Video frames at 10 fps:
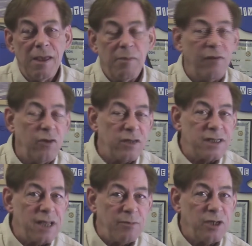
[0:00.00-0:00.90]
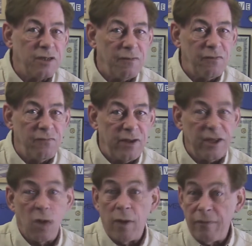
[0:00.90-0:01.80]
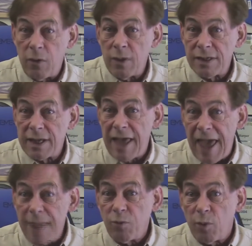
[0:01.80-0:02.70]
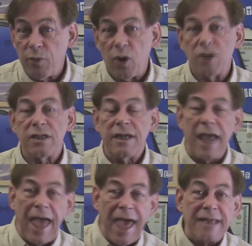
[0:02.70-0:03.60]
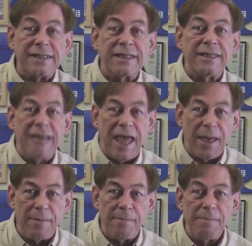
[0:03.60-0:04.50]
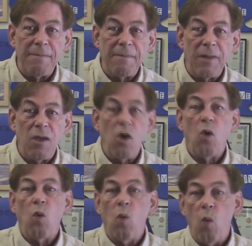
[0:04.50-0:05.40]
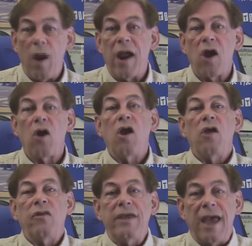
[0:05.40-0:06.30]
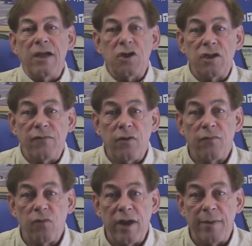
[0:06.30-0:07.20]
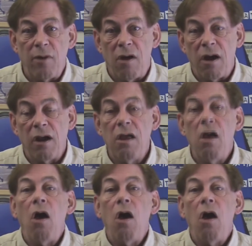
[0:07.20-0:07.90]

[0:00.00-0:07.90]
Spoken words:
But if you're the subject of the video and there is a camera person, ask them where the edges of your frame are.